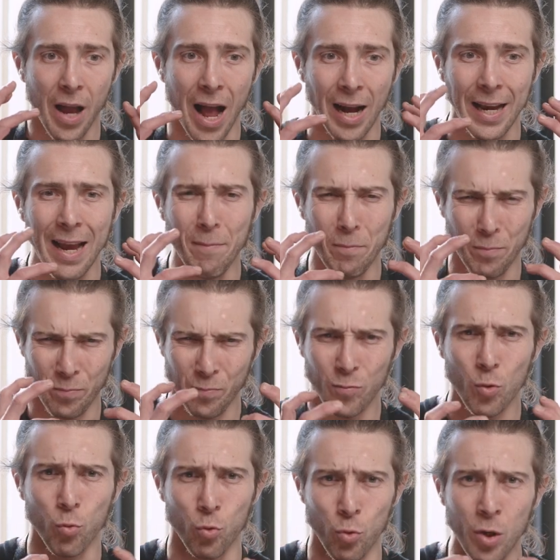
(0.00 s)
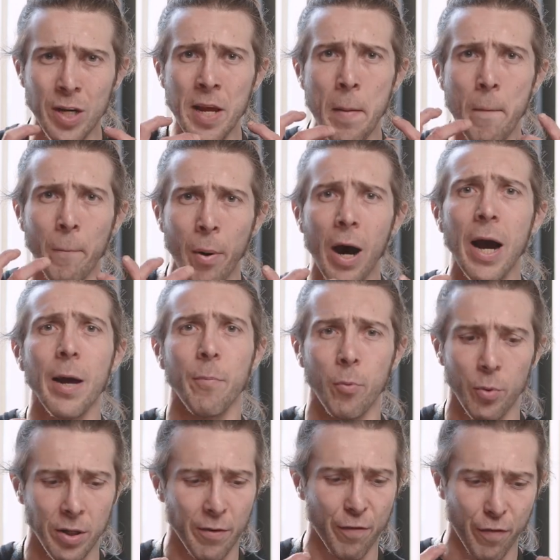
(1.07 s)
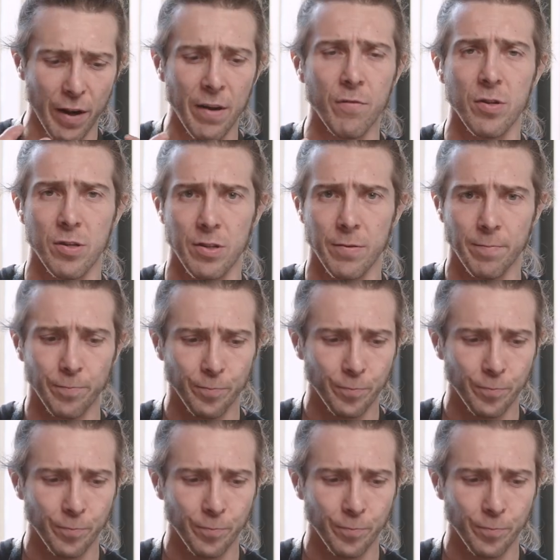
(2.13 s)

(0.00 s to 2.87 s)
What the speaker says: I get really imbibed with the flavors.